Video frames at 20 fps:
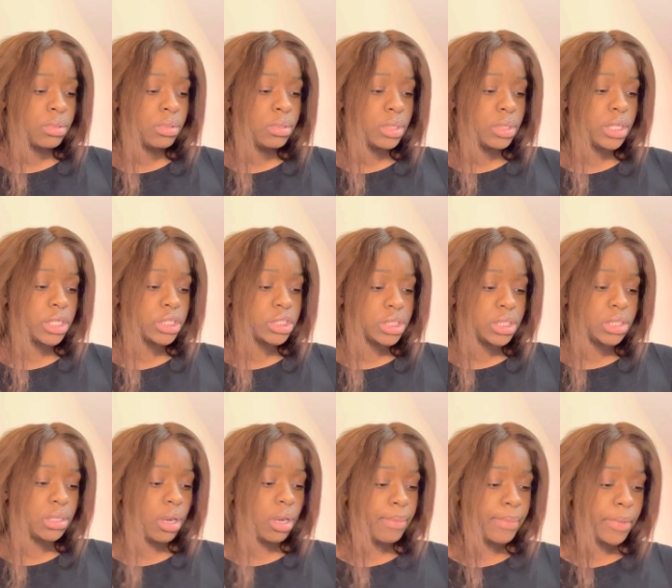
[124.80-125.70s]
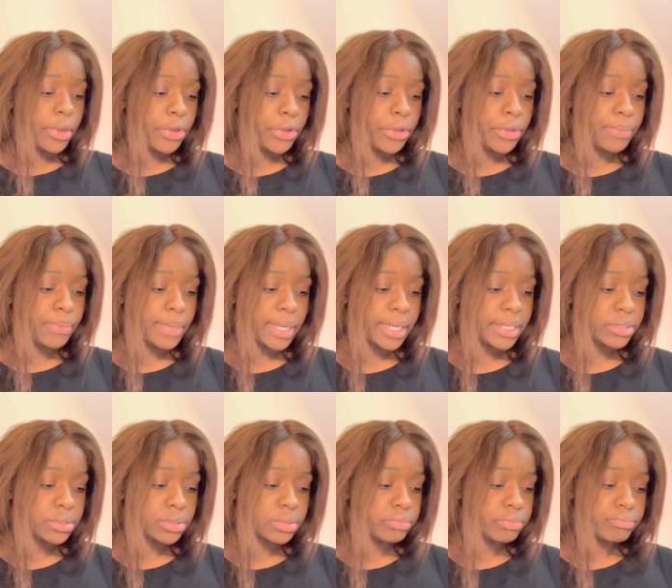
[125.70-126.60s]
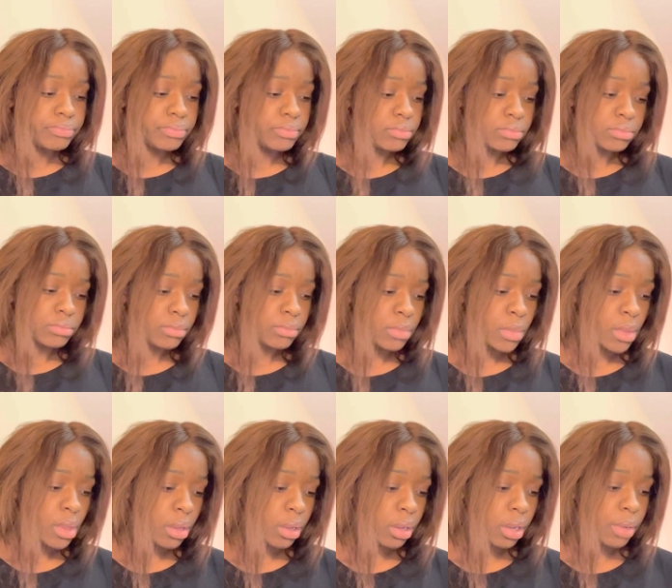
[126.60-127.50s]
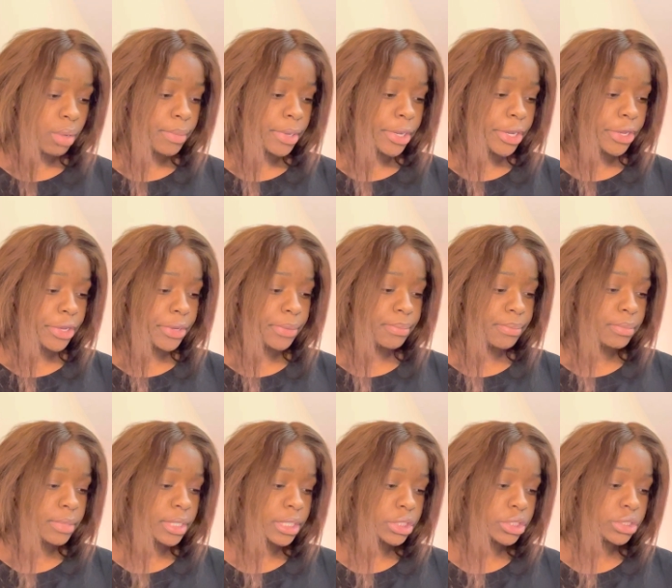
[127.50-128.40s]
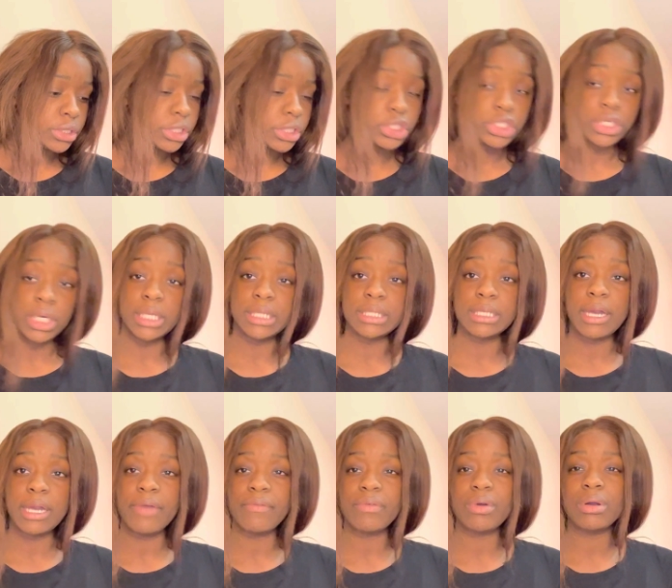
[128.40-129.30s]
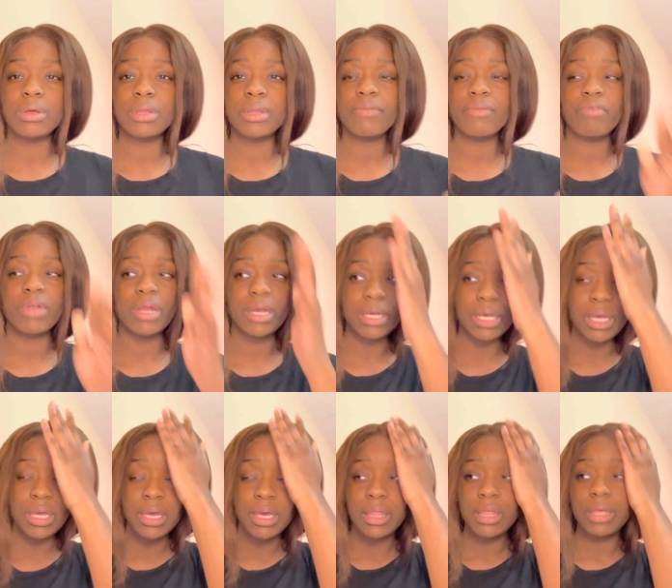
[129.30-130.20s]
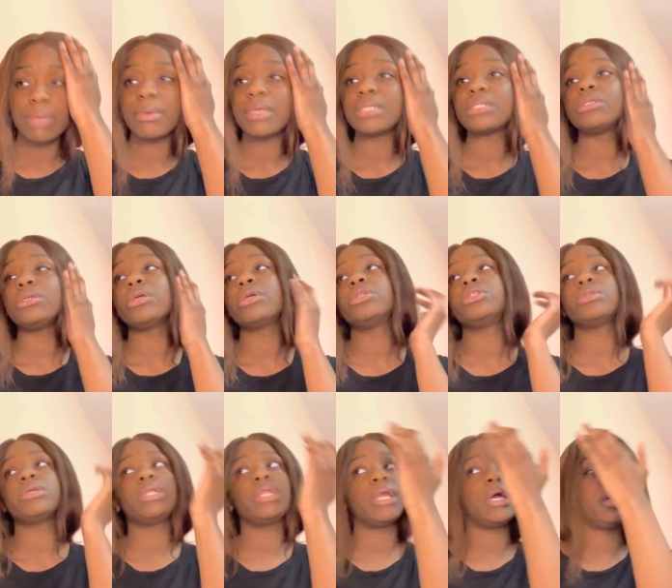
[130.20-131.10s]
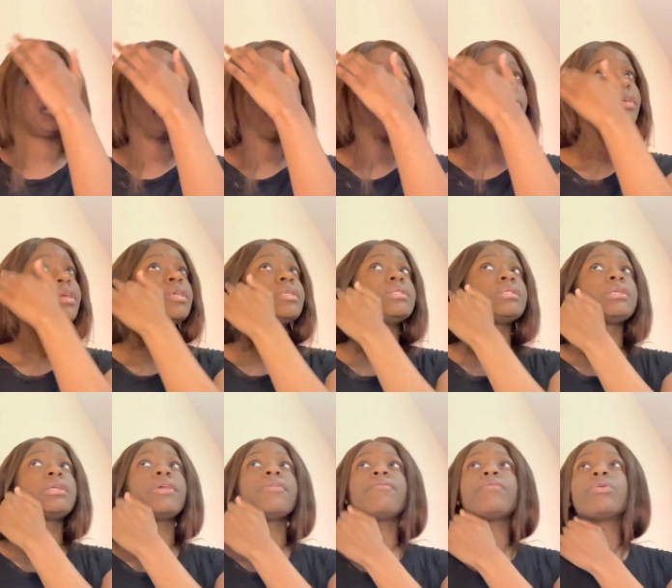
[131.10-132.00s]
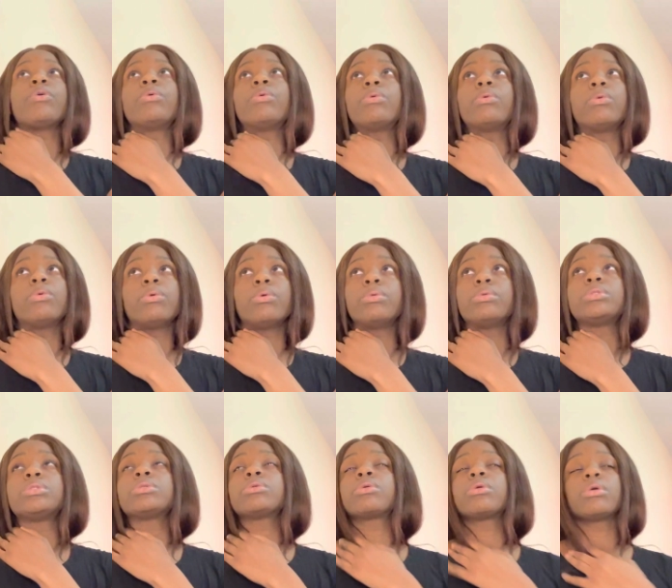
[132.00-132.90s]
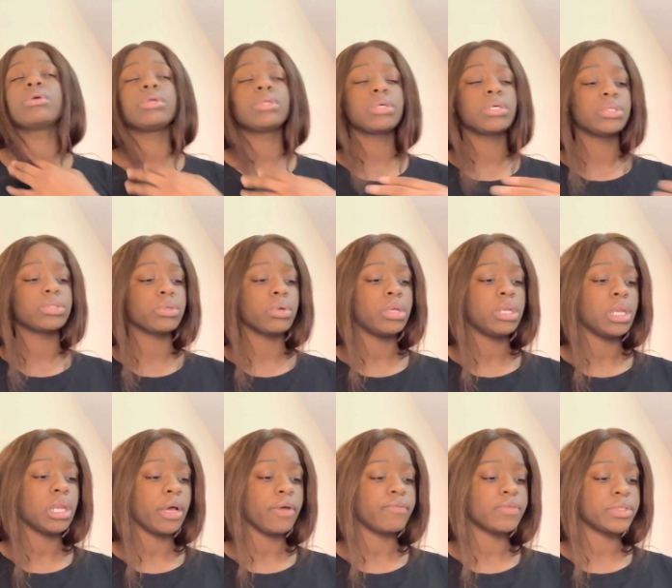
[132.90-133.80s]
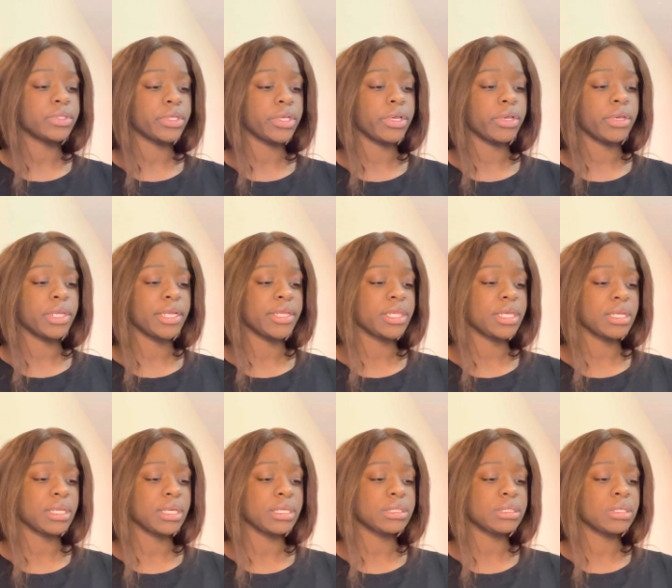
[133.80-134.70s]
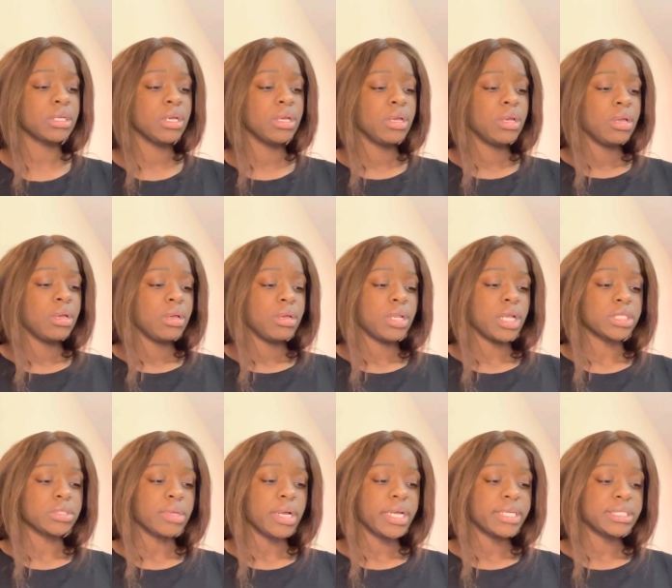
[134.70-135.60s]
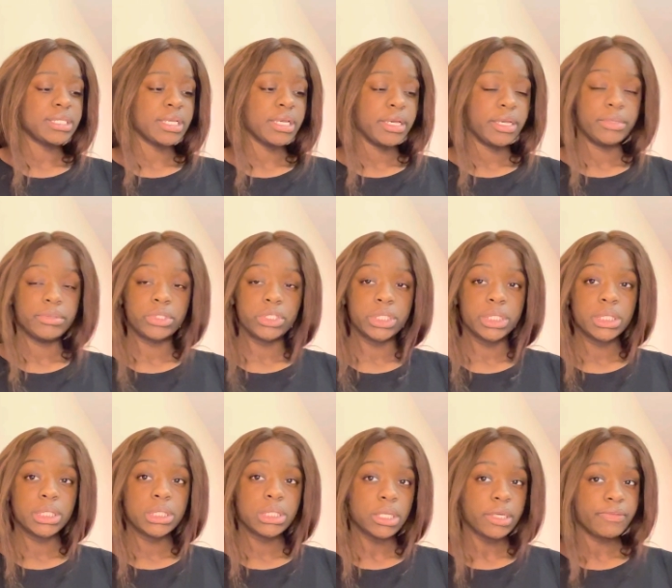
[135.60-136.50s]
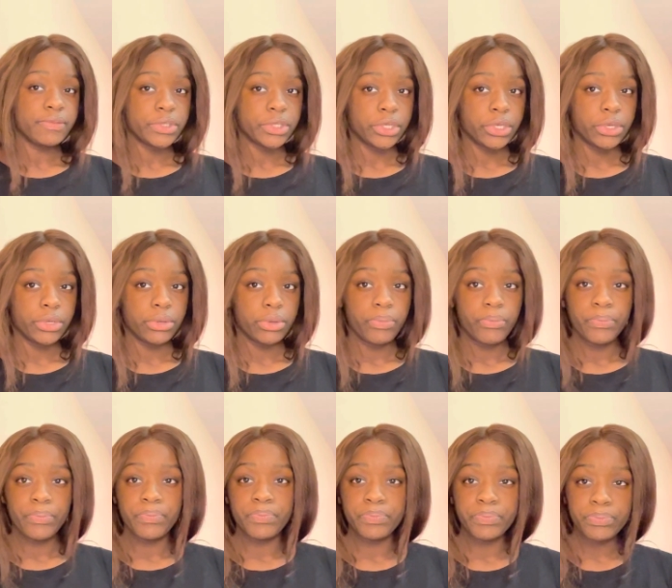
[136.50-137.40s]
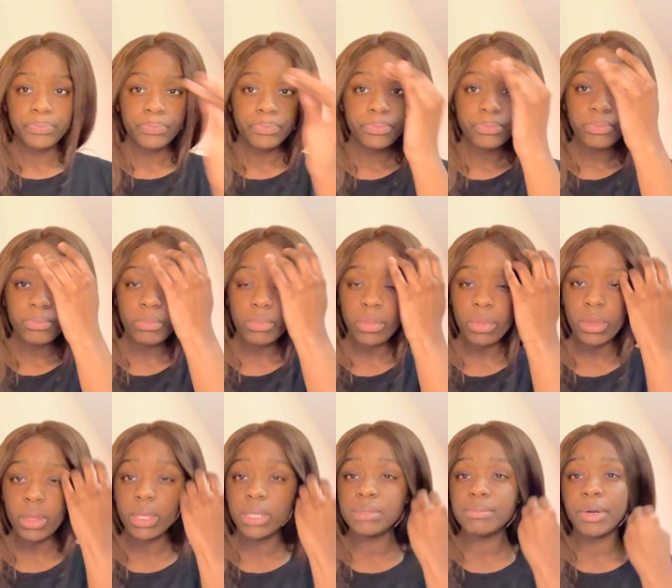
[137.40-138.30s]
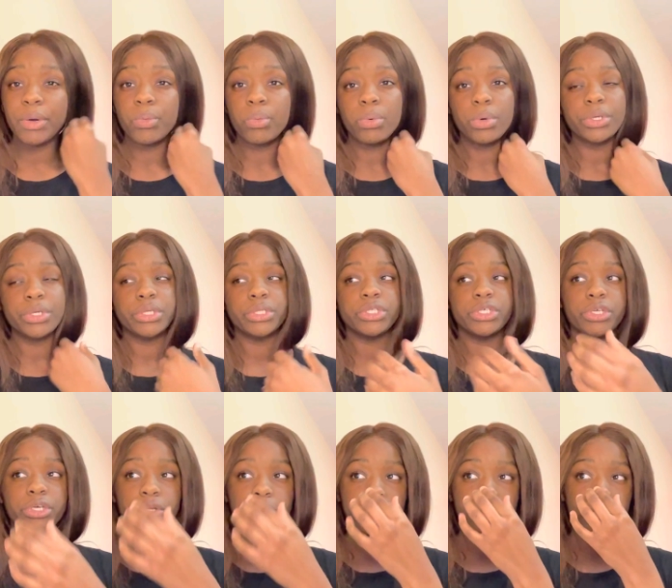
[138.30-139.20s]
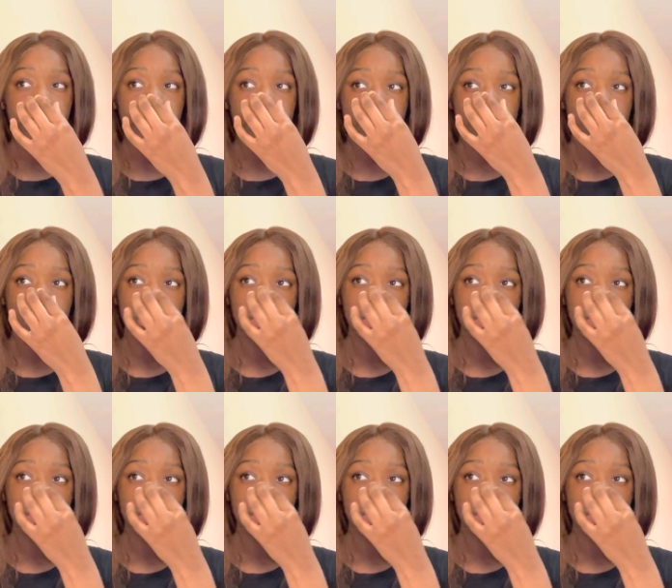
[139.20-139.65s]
Literally, come home, like, come home. Let's do this journey together. And I feel like the best thing you can do in life is give your all to God, because God loves you. And I think that's what I say. Jesus loves you. No matter what you do or